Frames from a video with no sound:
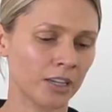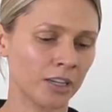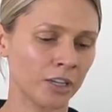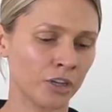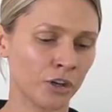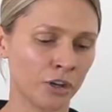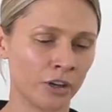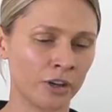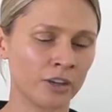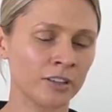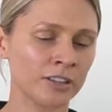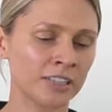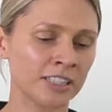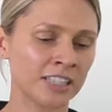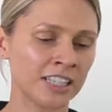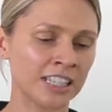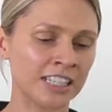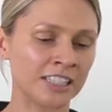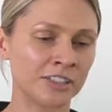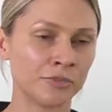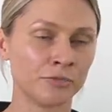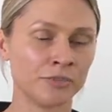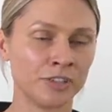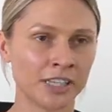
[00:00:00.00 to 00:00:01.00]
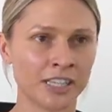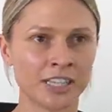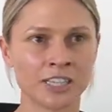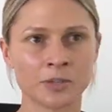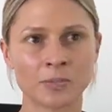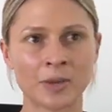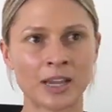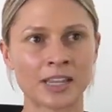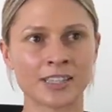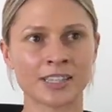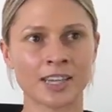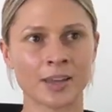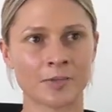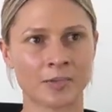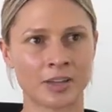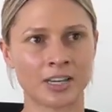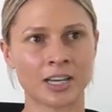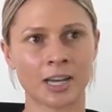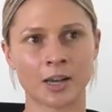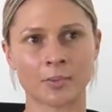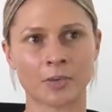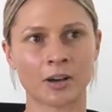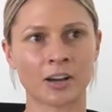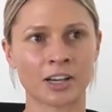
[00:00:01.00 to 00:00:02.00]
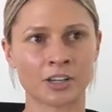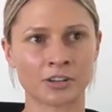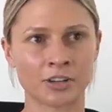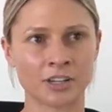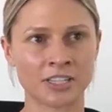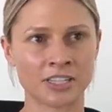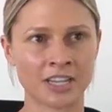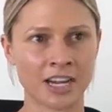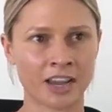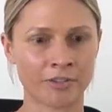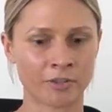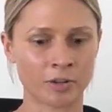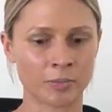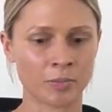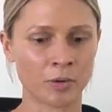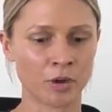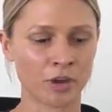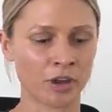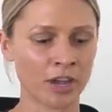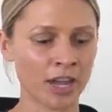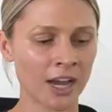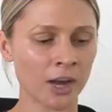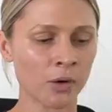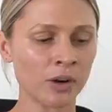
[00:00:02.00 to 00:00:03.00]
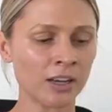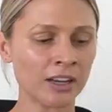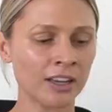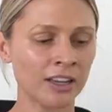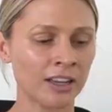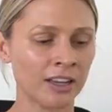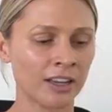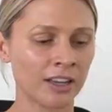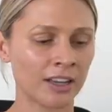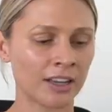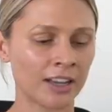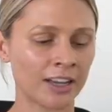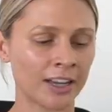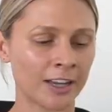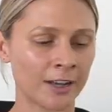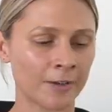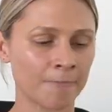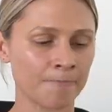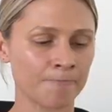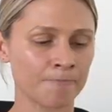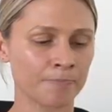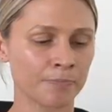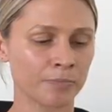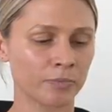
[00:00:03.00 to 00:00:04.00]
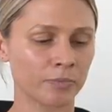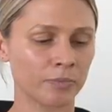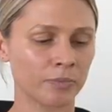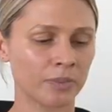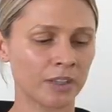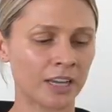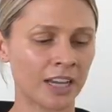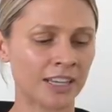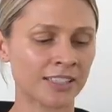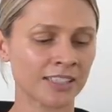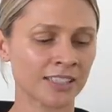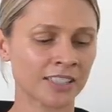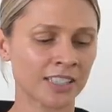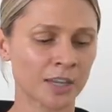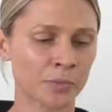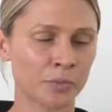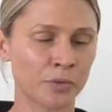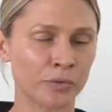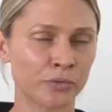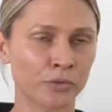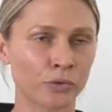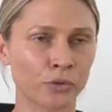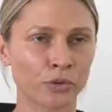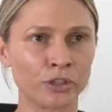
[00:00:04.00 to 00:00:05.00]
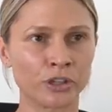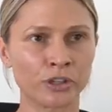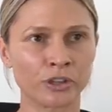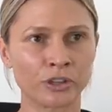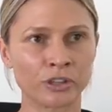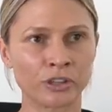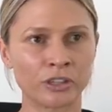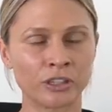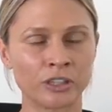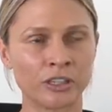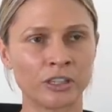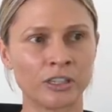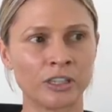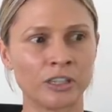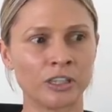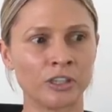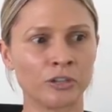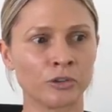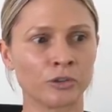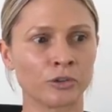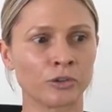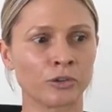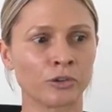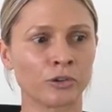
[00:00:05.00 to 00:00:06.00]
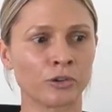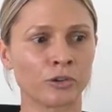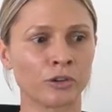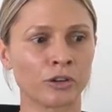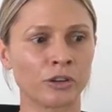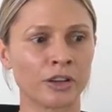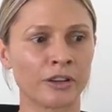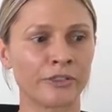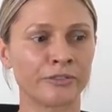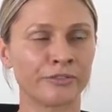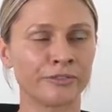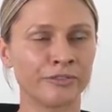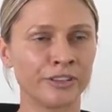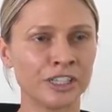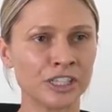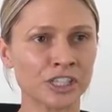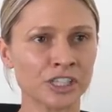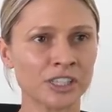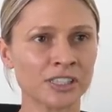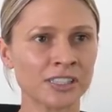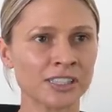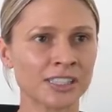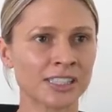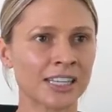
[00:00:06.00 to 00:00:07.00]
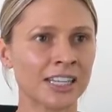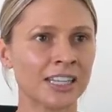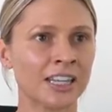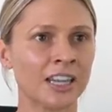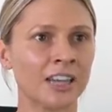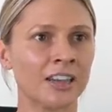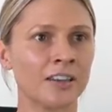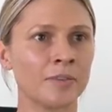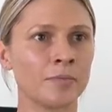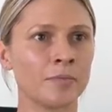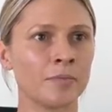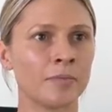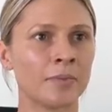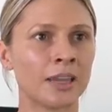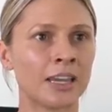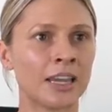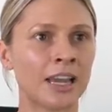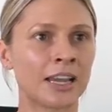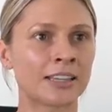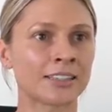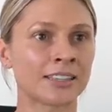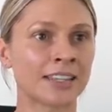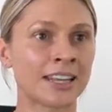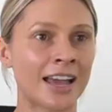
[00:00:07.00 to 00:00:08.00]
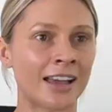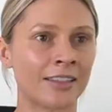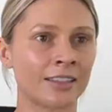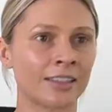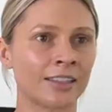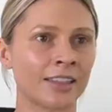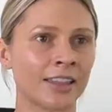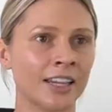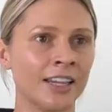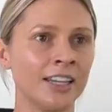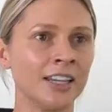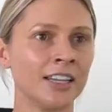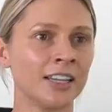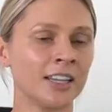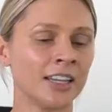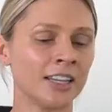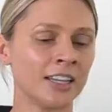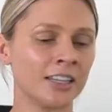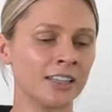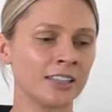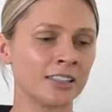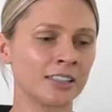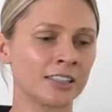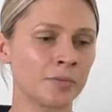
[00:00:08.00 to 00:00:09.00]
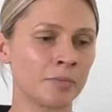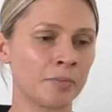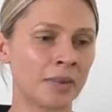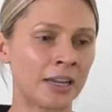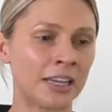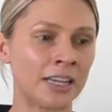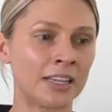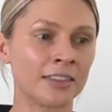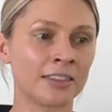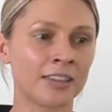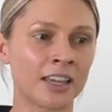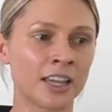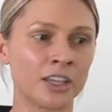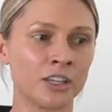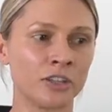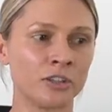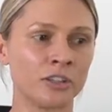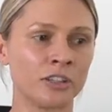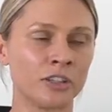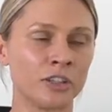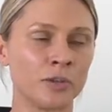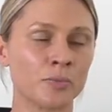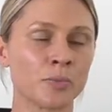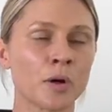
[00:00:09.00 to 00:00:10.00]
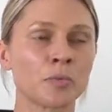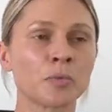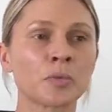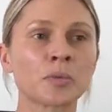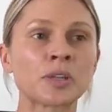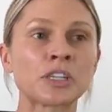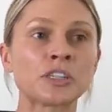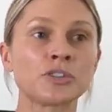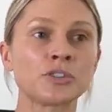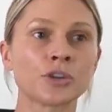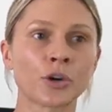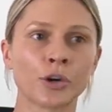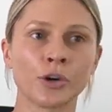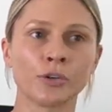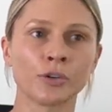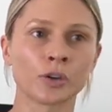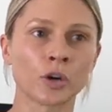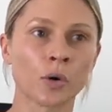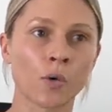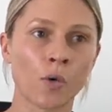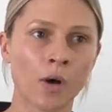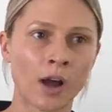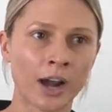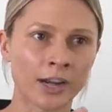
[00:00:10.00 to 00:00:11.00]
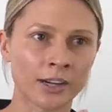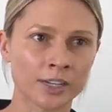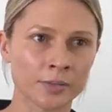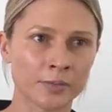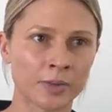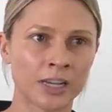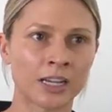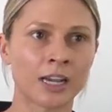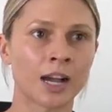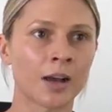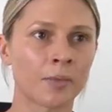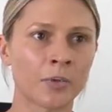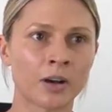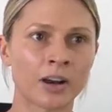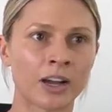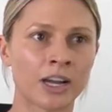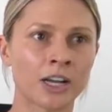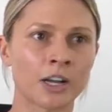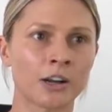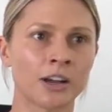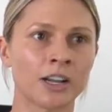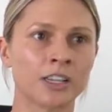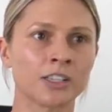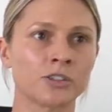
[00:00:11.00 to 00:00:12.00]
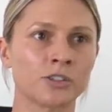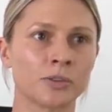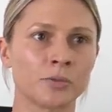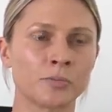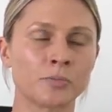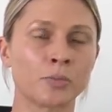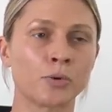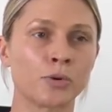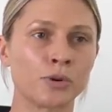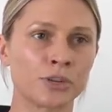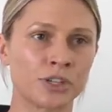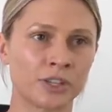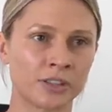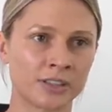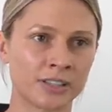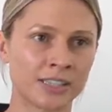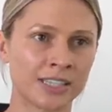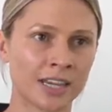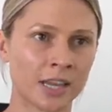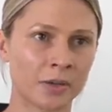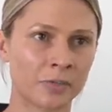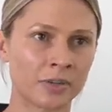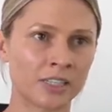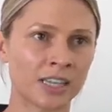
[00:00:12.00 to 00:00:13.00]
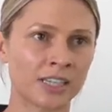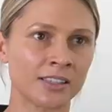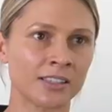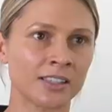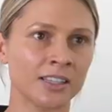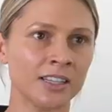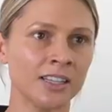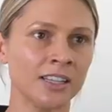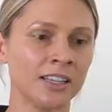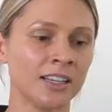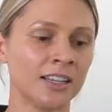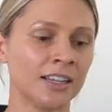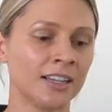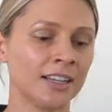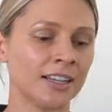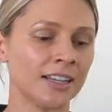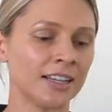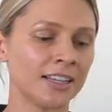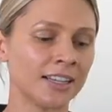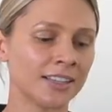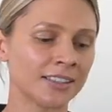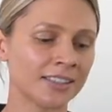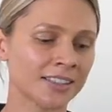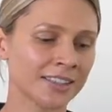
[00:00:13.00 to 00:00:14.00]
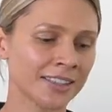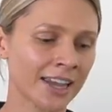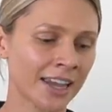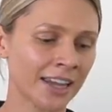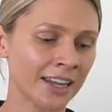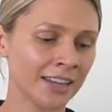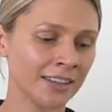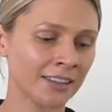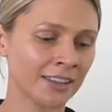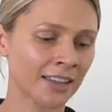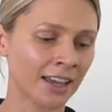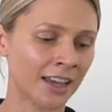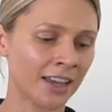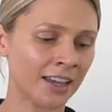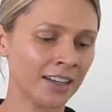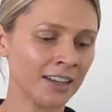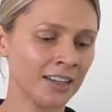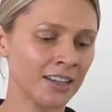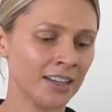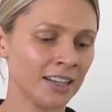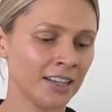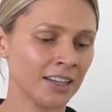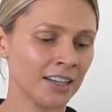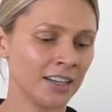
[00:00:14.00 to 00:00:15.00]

you know, it, it really depends how many carbohydrates you're having per hour. Um, As I said before, you know, your efficiency as an athlete is meaning that you probably don't require as many carbohydrates to push at the same intensity. In saying that,